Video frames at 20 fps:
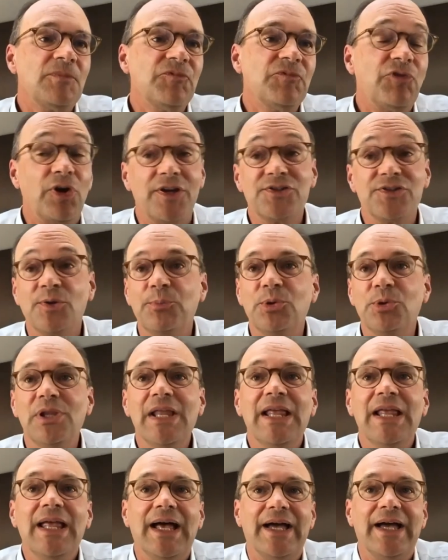For example,
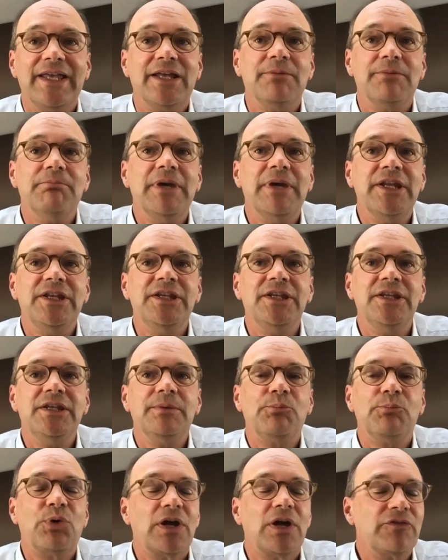I had many
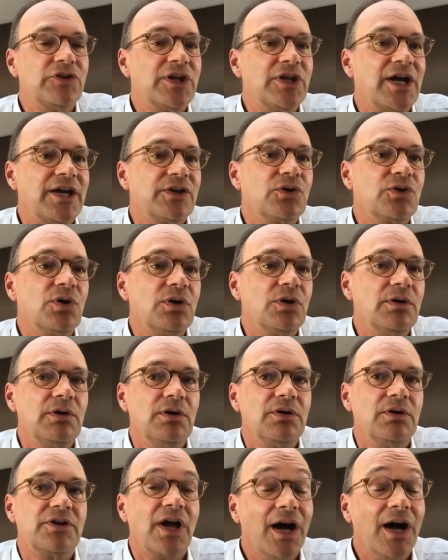private hire
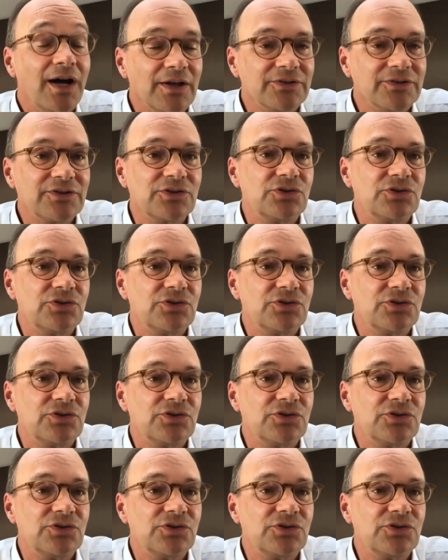cars,